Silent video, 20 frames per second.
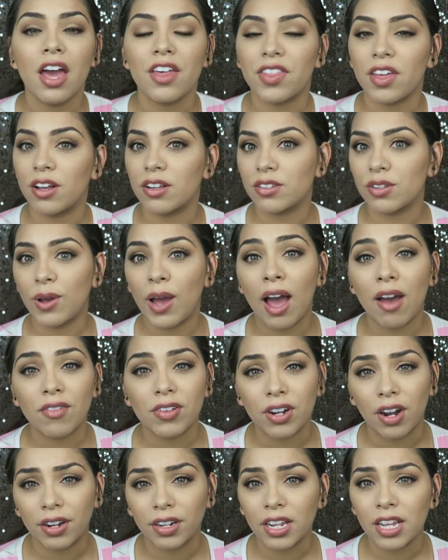They also have
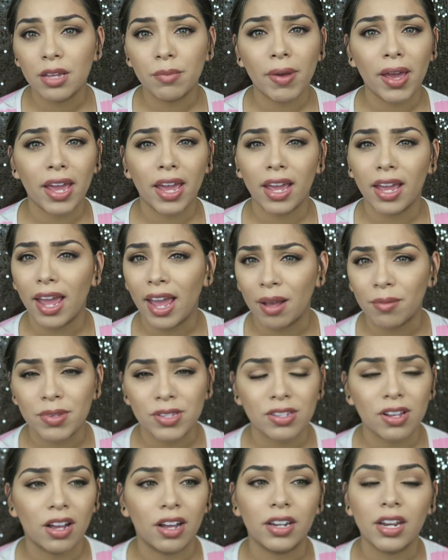it on eBay,
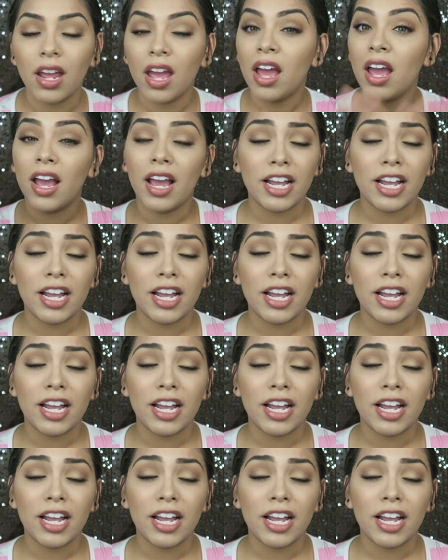Amazon.